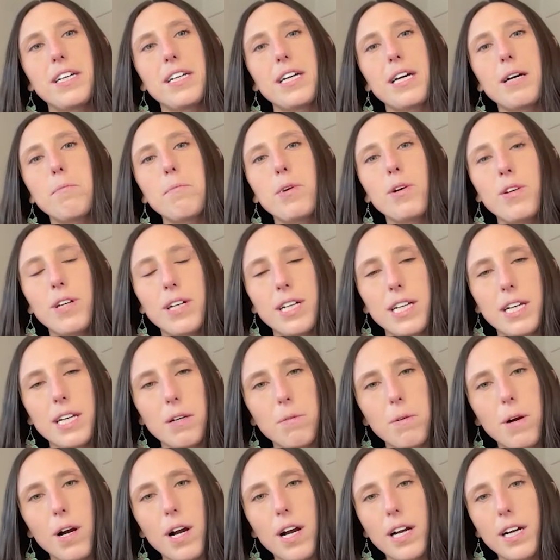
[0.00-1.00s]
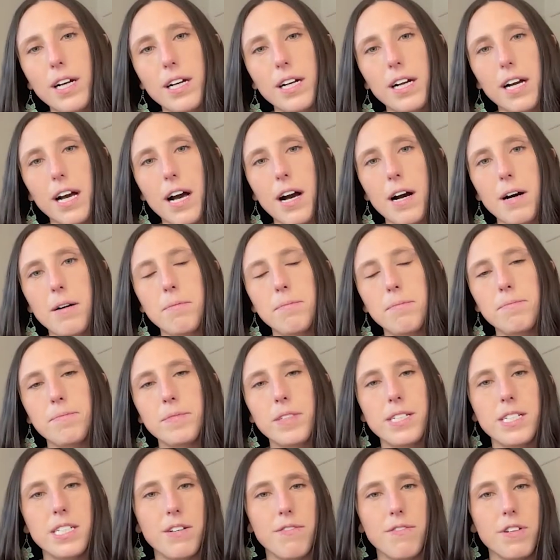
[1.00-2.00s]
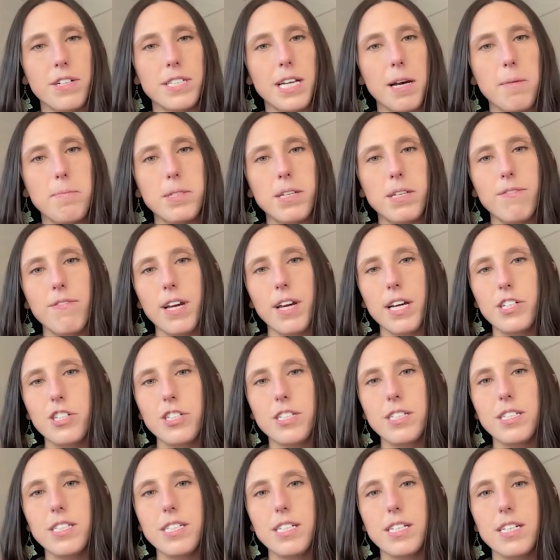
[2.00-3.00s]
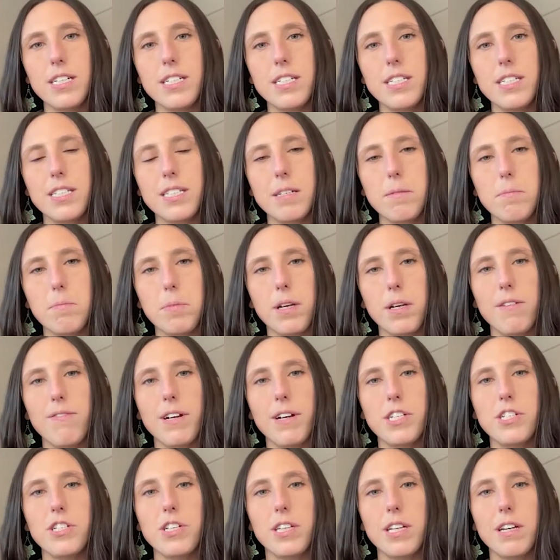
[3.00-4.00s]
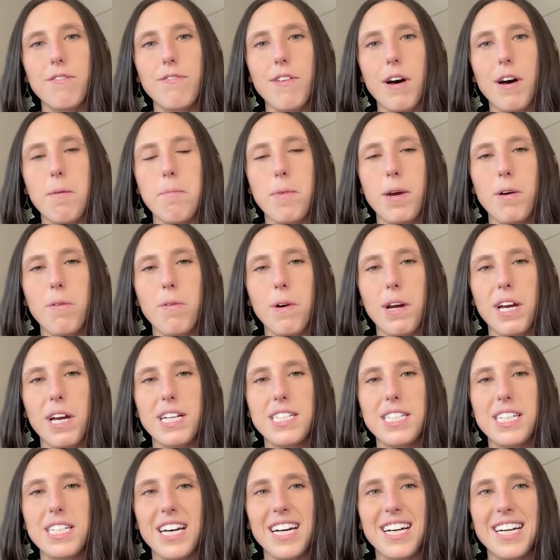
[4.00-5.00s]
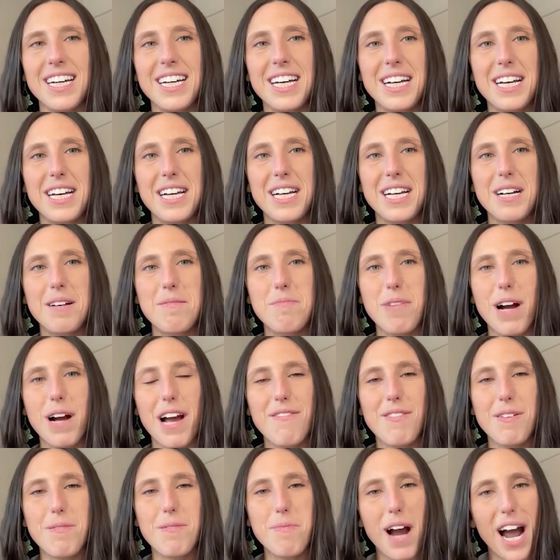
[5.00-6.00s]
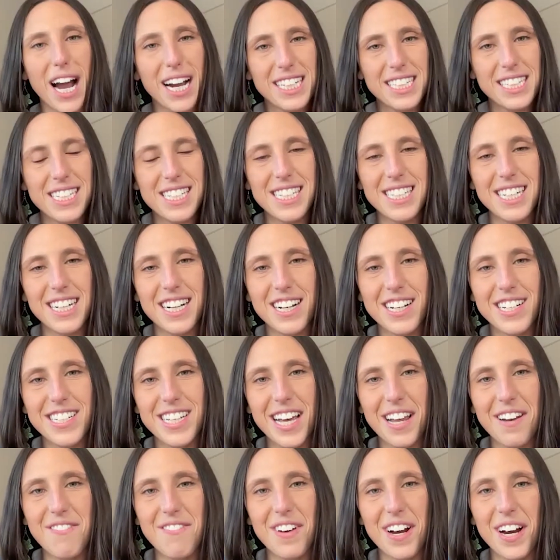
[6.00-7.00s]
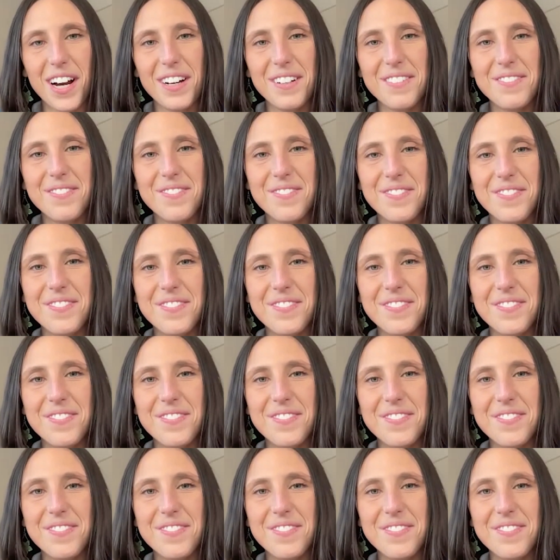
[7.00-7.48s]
community work in different types of agencies, but eventually found my way to private practice here in Denver.